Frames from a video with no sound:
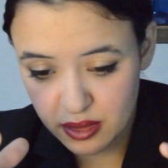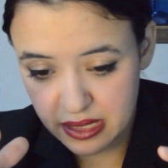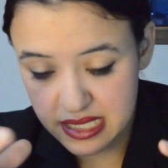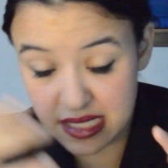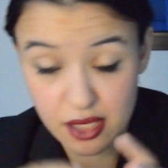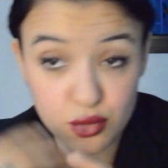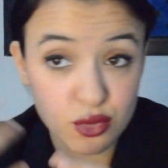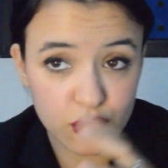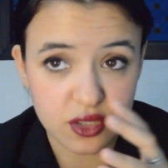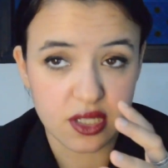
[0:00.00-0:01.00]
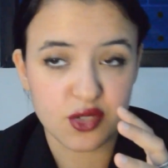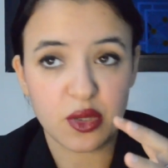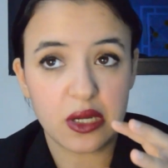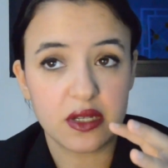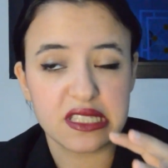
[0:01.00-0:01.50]
statutos, as we
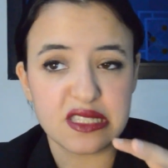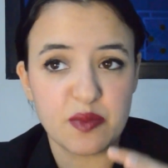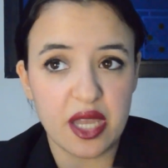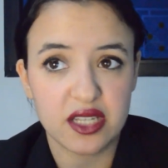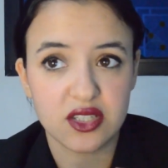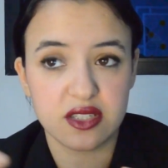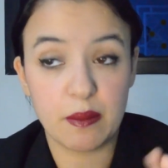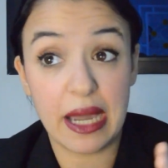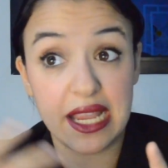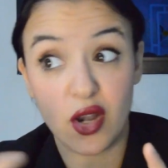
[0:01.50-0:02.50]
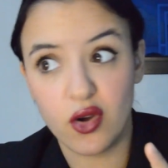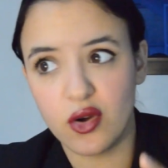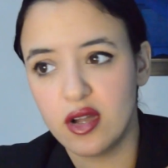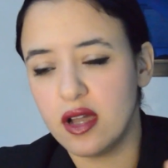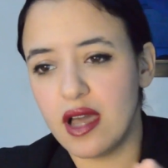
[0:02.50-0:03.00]
call it in Spanish,
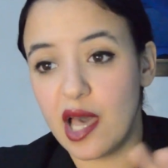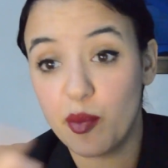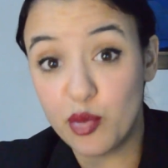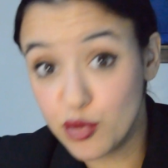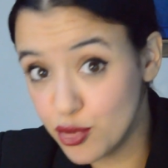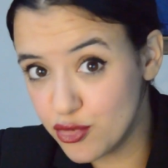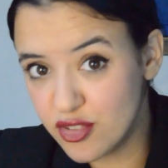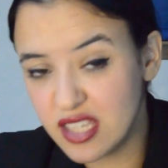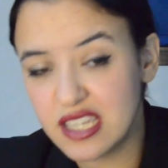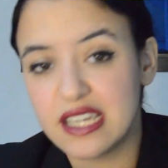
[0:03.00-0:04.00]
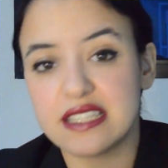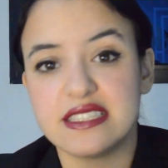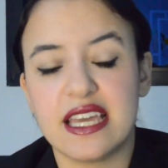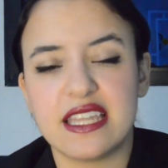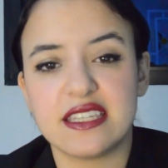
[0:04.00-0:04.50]
bylaw approved,
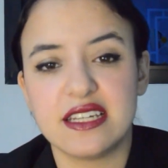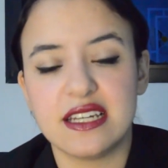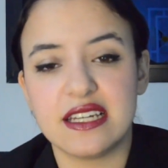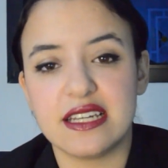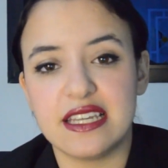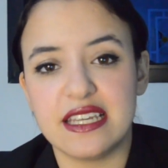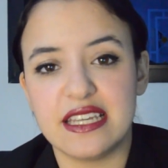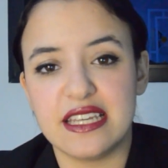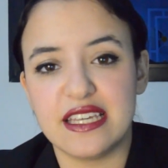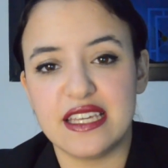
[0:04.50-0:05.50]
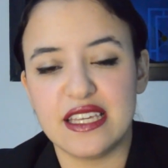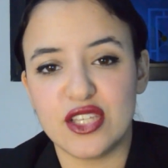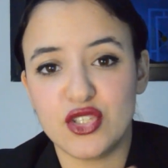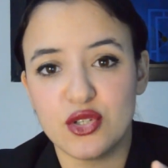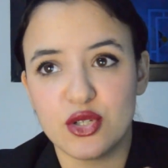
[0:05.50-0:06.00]
then
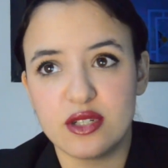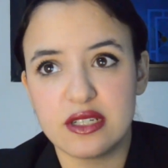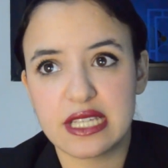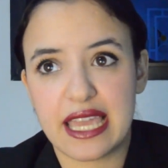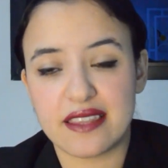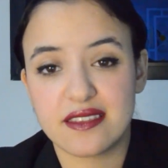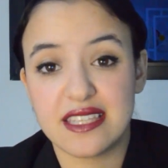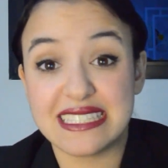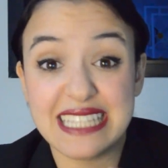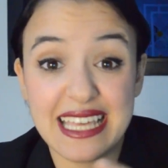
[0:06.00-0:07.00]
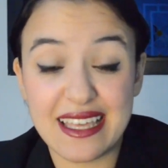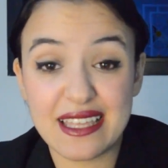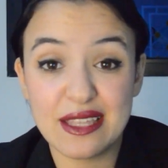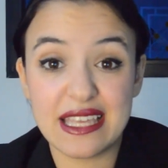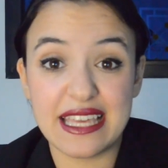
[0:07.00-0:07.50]
you get the
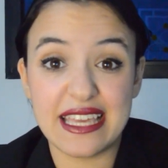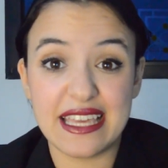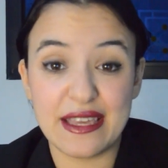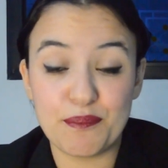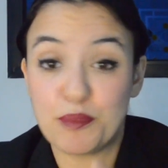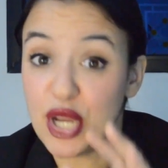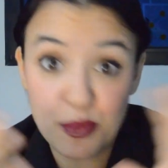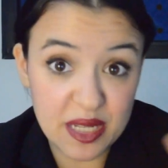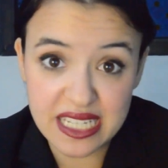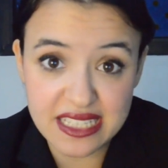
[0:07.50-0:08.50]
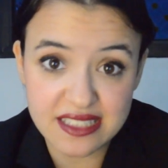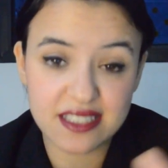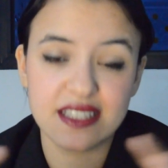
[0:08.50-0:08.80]
permanent